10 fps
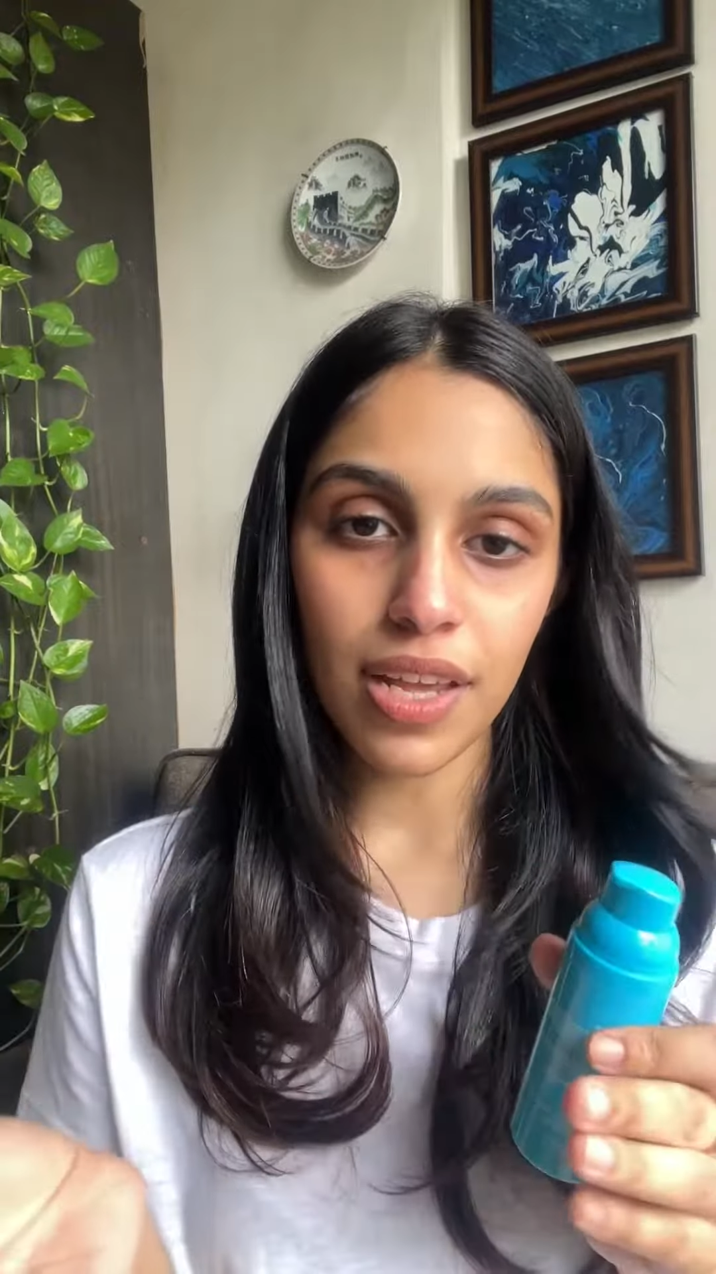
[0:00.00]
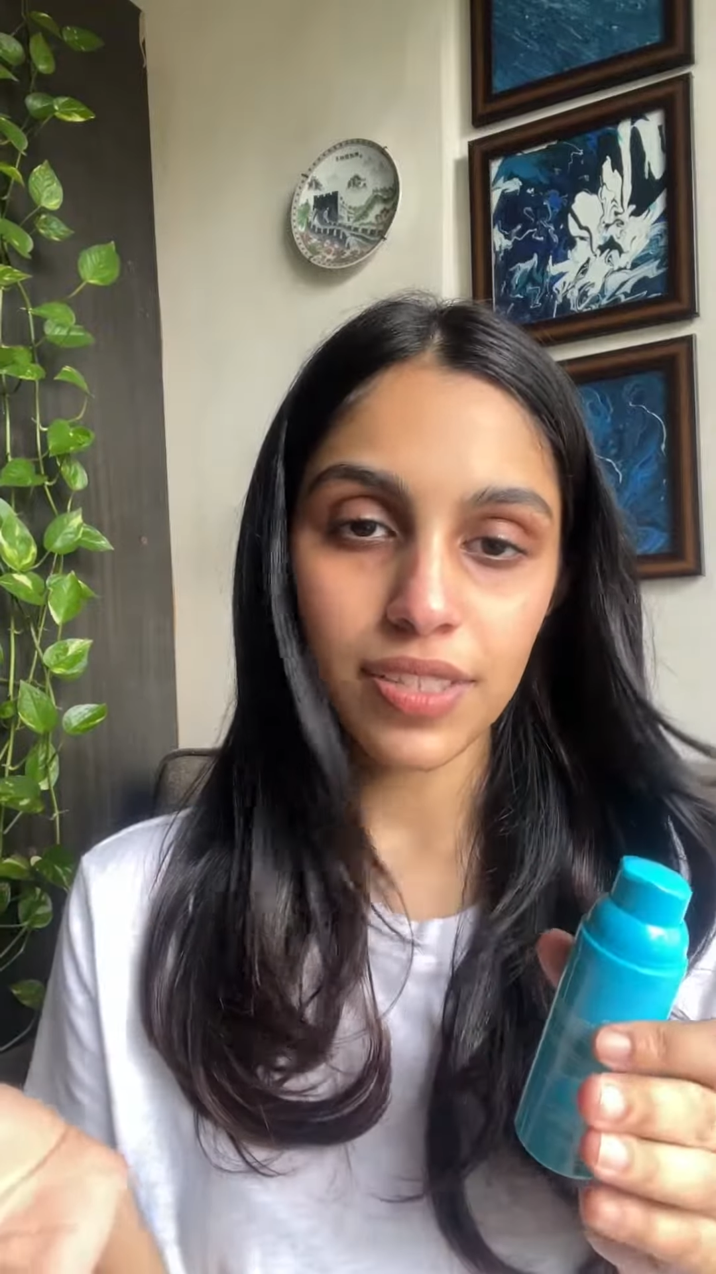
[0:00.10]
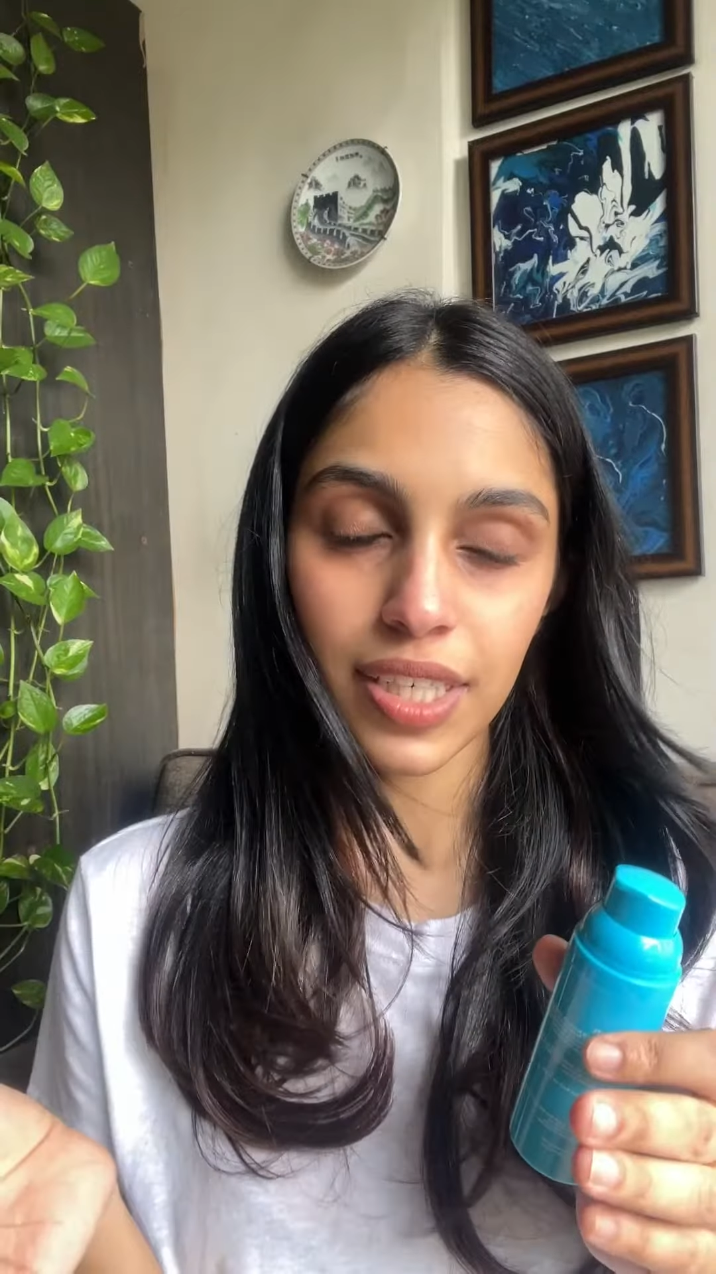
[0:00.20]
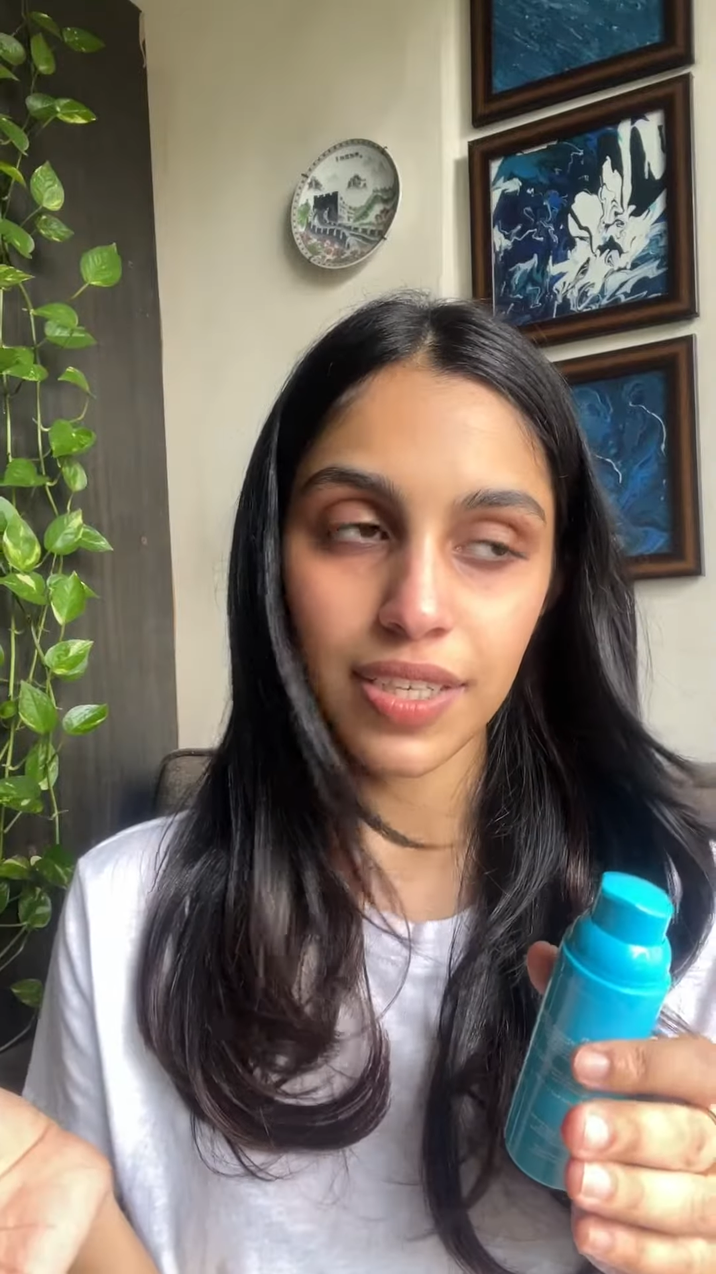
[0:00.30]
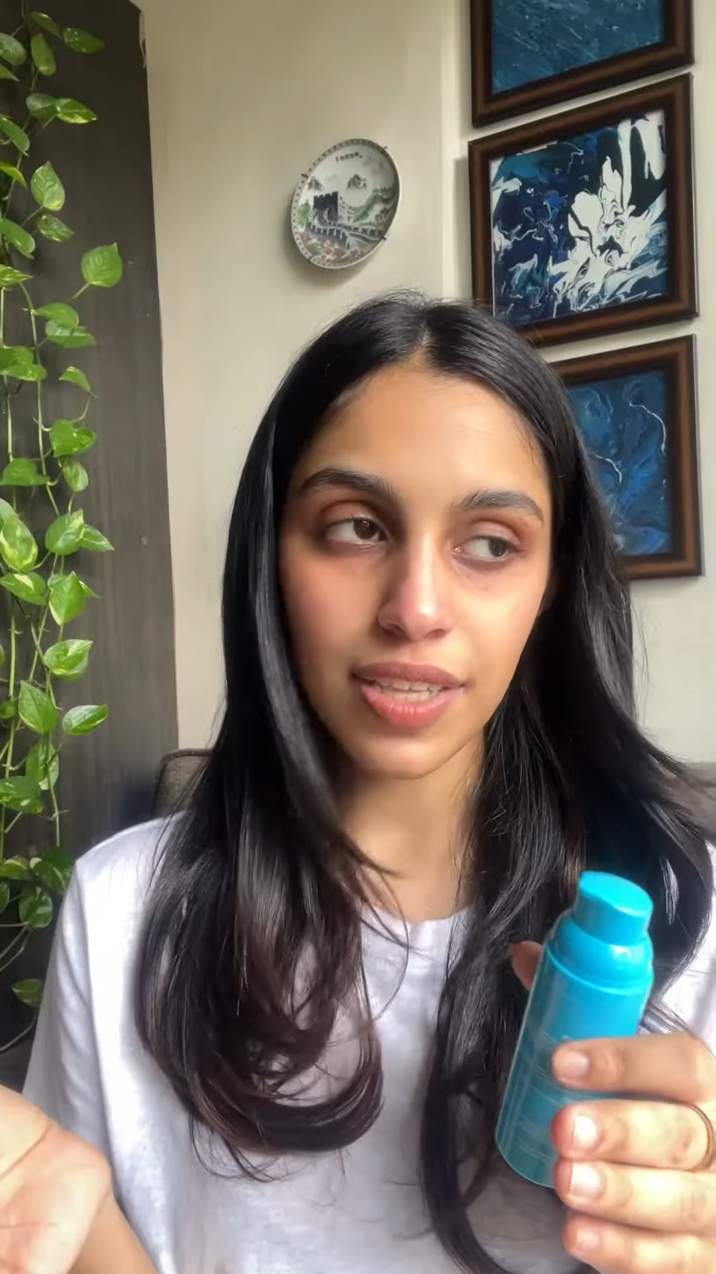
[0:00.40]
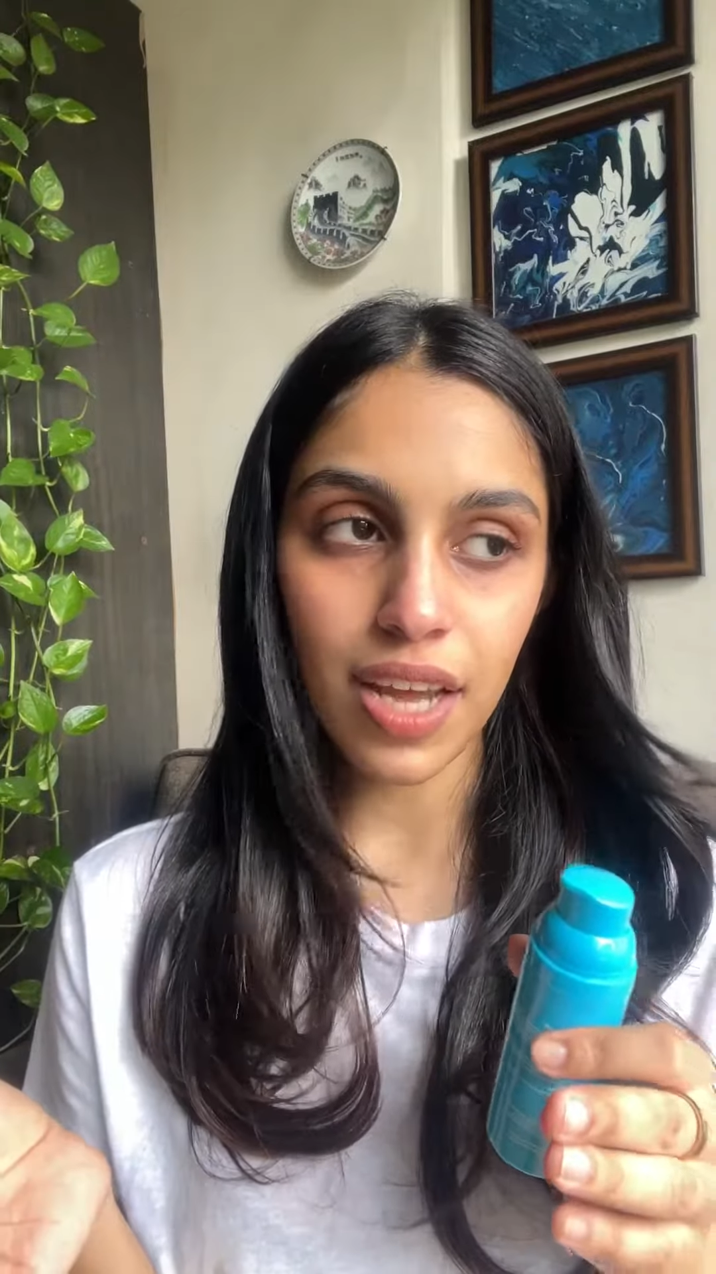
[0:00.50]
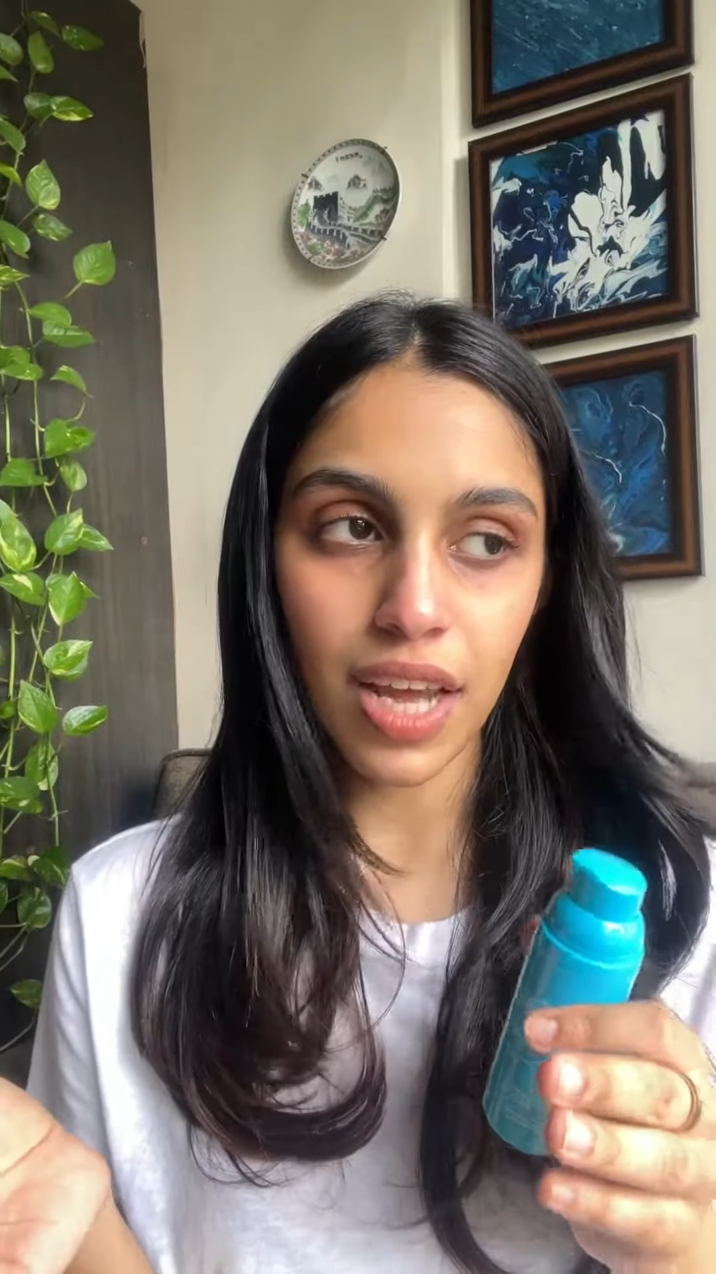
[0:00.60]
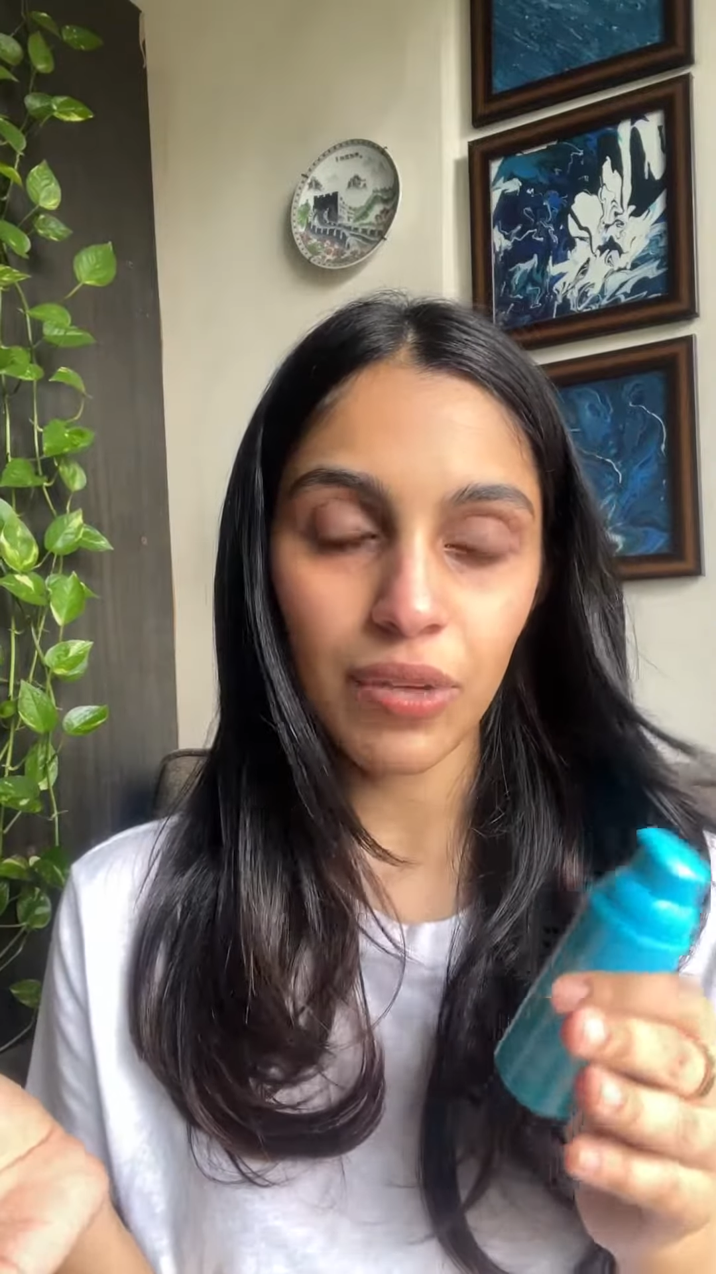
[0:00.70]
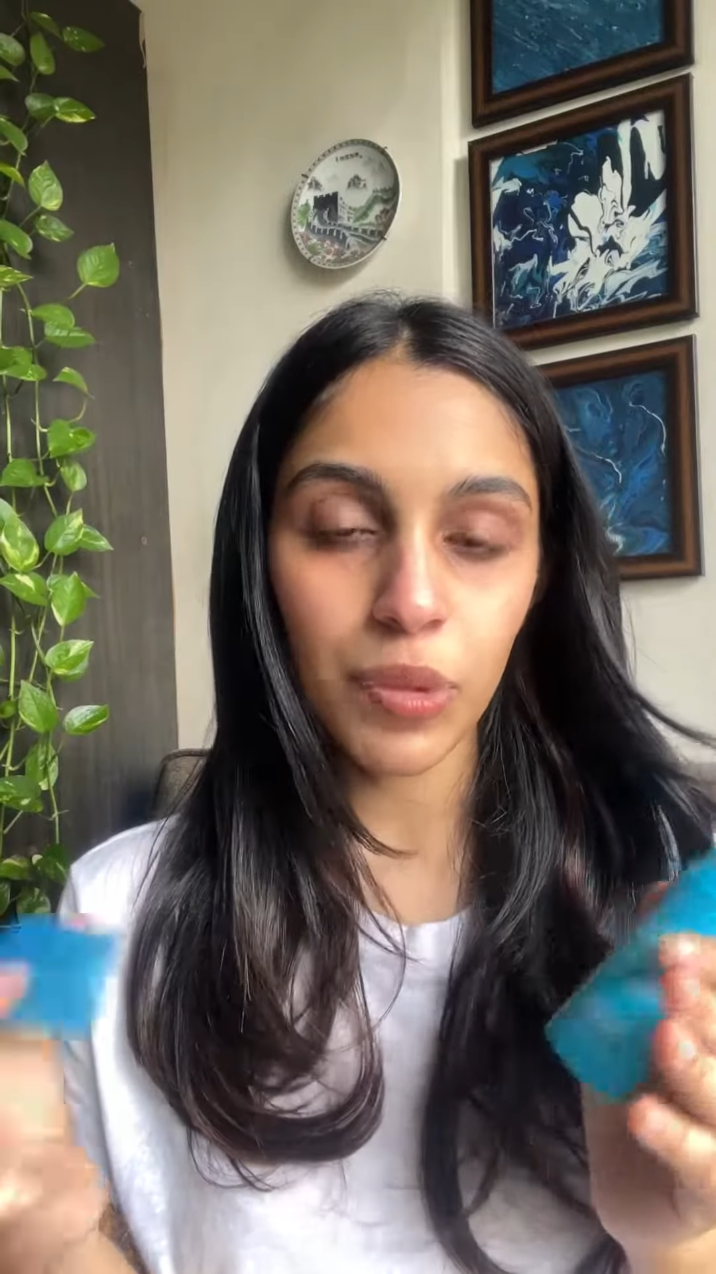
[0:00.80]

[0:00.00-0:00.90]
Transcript: sunscreens are,